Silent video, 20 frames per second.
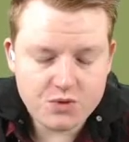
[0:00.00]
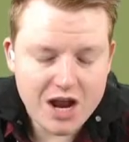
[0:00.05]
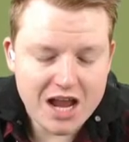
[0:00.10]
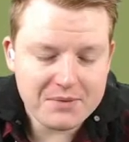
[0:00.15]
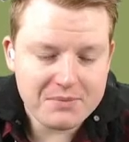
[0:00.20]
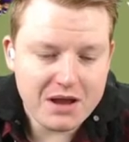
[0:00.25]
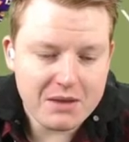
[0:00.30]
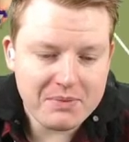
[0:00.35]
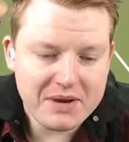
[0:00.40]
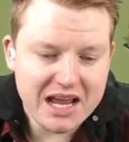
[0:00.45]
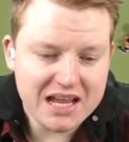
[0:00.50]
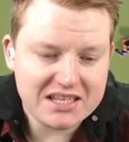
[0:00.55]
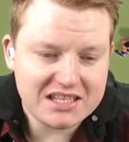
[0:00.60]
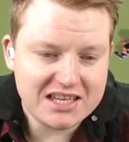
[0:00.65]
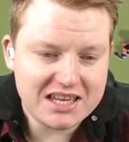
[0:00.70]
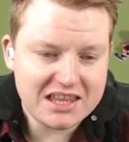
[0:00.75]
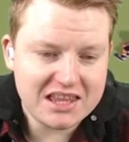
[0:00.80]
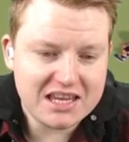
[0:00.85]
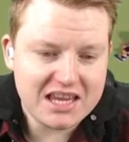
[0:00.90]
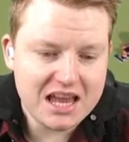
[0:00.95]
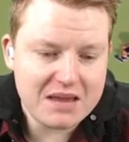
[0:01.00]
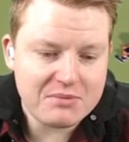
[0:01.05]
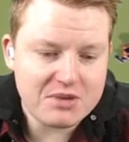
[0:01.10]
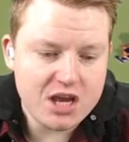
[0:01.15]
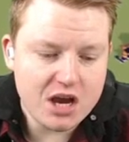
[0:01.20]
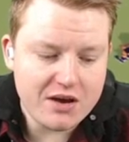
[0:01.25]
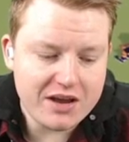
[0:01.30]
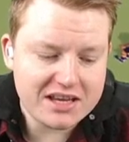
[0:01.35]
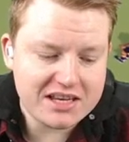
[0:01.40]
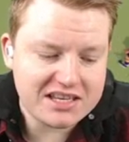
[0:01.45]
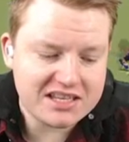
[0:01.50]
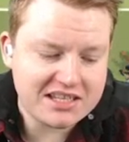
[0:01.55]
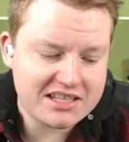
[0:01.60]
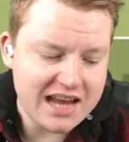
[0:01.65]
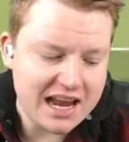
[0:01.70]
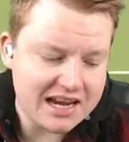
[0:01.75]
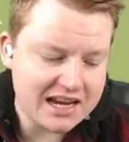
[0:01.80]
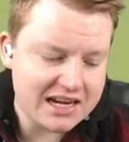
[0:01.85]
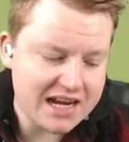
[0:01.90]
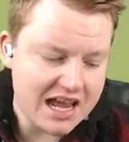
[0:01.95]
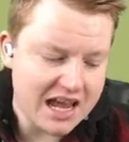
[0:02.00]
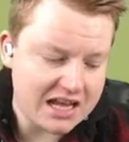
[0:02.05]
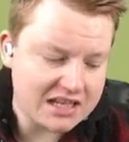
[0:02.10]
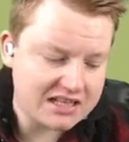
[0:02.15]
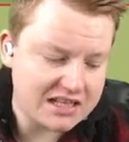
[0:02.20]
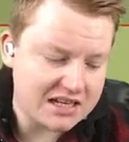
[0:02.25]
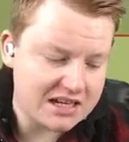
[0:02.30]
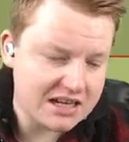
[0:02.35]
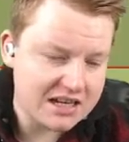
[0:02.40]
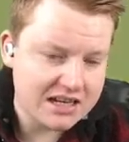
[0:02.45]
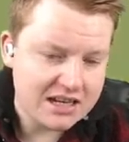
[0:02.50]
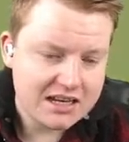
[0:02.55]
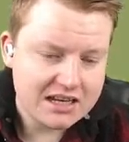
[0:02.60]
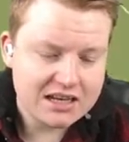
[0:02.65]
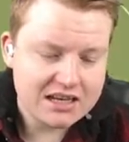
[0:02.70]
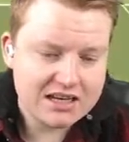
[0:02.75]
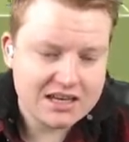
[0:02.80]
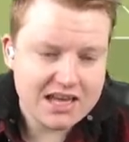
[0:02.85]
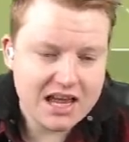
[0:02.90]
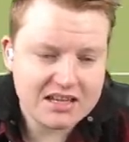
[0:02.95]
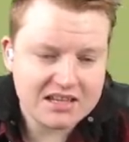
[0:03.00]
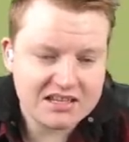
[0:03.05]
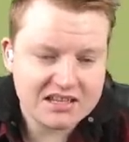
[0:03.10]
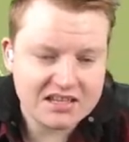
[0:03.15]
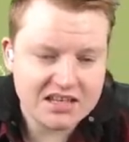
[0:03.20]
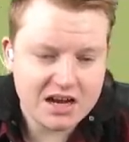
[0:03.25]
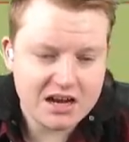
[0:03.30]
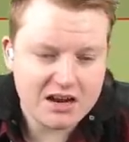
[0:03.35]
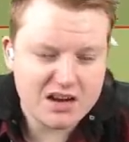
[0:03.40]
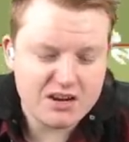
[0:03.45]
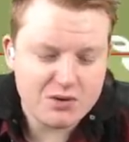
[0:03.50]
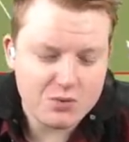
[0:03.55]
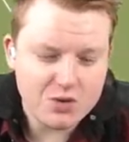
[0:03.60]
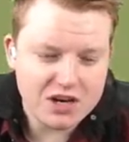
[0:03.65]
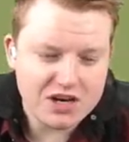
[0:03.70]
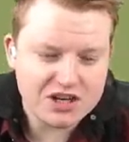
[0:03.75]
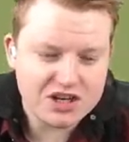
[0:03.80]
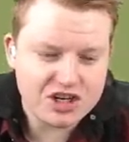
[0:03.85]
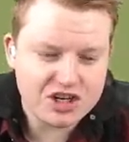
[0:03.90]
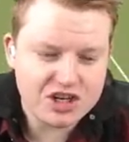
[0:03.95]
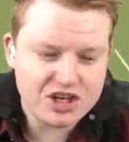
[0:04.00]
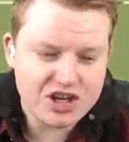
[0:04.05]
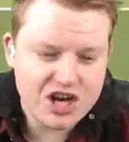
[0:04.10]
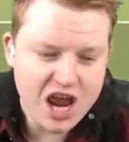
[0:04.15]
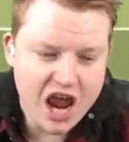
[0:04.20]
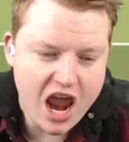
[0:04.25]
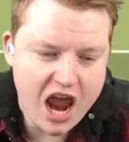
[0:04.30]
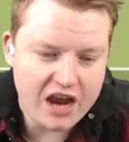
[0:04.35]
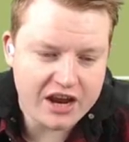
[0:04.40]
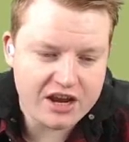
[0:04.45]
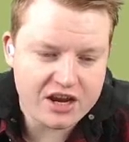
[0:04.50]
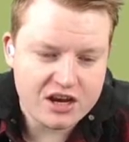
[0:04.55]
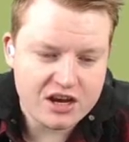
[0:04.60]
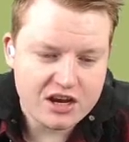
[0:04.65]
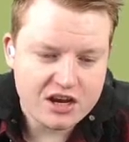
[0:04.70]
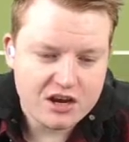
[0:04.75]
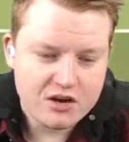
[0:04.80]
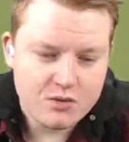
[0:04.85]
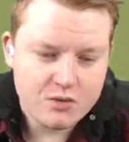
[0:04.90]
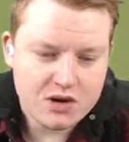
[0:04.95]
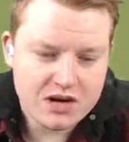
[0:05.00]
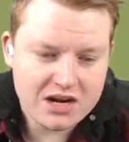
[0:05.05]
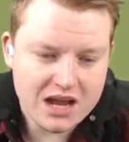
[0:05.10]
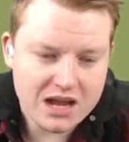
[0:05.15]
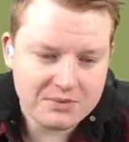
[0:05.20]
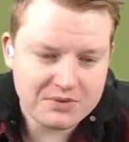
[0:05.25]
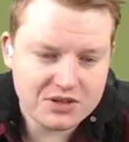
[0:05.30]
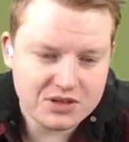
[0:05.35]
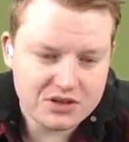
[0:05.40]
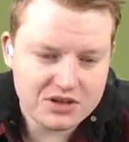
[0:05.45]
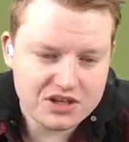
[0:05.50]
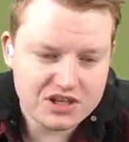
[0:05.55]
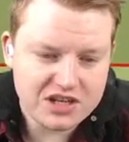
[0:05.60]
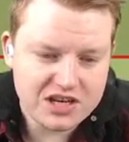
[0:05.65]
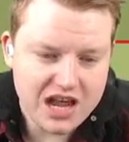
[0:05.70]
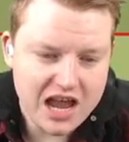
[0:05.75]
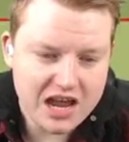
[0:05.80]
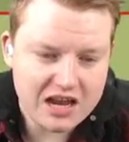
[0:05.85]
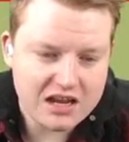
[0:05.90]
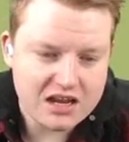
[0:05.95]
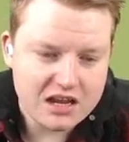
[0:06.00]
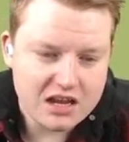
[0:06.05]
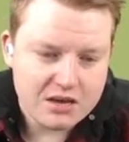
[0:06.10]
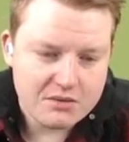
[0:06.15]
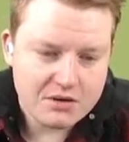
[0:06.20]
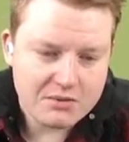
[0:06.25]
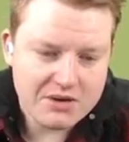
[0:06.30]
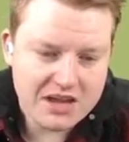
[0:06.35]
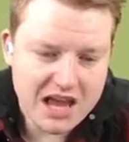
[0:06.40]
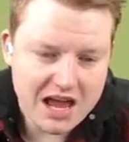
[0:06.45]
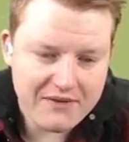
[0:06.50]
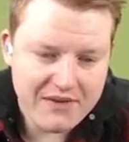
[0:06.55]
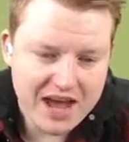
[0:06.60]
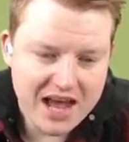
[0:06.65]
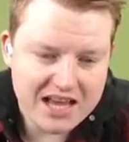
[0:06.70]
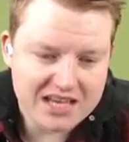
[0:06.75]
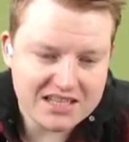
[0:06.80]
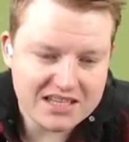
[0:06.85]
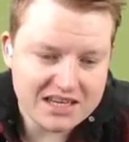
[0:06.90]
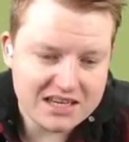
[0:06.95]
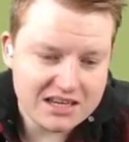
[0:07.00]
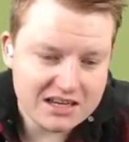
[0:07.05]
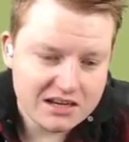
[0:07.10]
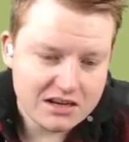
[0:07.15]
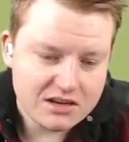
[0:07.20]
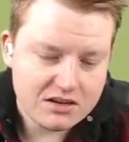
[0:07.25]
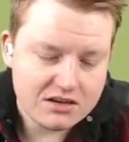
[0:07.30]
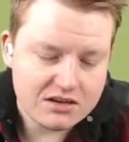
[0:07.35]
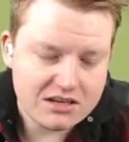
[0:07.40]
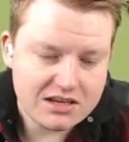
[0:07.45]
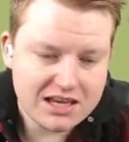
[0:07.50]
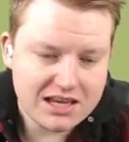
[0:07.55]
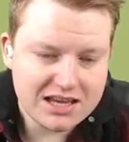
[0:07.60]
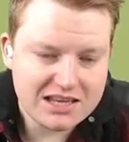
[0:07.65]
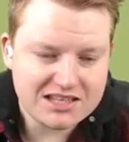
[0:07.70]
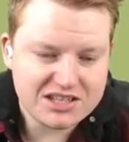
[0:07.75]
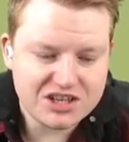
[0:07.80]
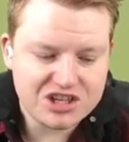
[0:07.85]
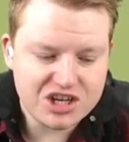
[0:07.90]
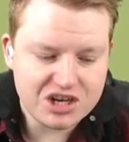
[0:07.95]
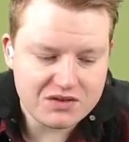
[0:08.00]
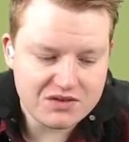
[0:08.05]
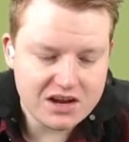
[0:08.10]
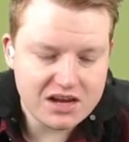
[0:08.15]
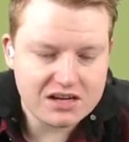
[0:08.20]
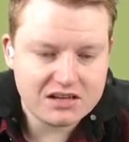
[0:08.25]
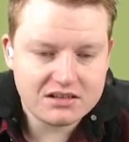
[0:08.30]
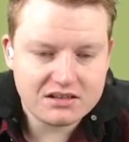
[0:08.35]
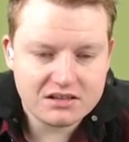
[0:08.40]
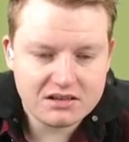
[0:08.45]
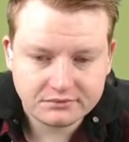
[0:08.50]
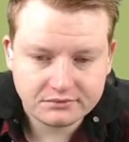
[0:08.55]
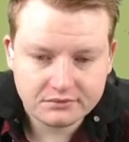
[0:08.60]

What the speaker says: So Ryan Papenhuyzen, get the game going. Snackenhuyzen gets us going. What a snack. What an absolute snack. But we have Hazy. That's a shit run.